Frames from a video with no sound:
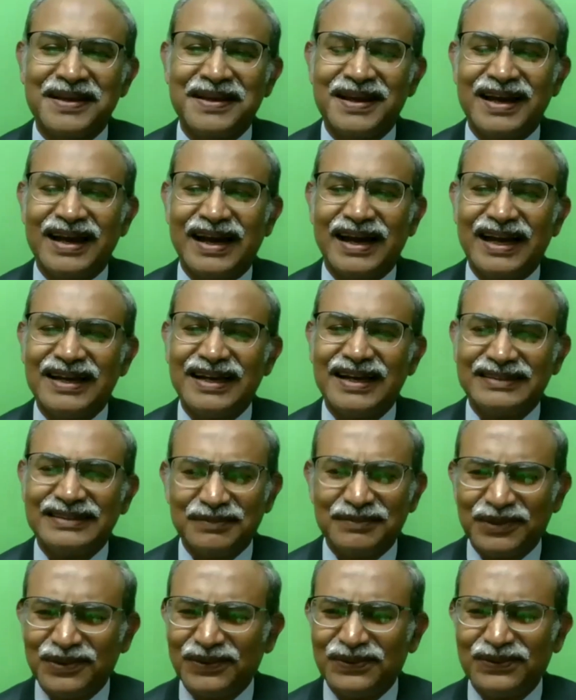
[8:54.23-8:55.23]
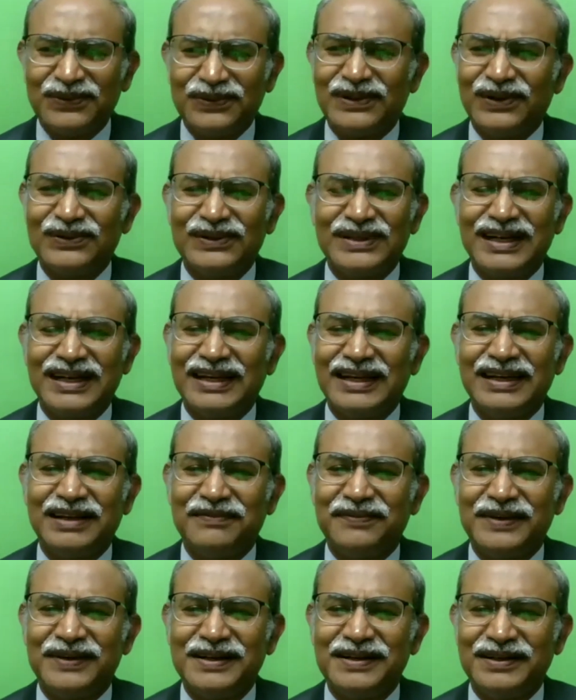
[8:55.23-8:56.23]
And somehow down the line, I
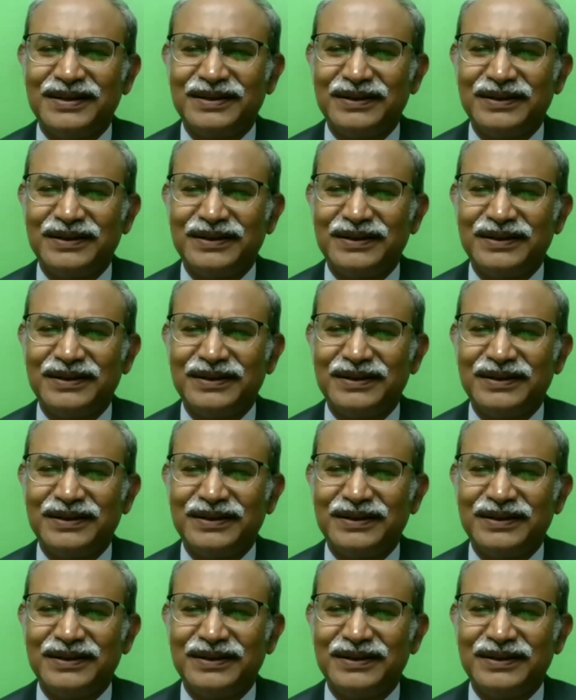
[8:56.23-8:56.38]
felt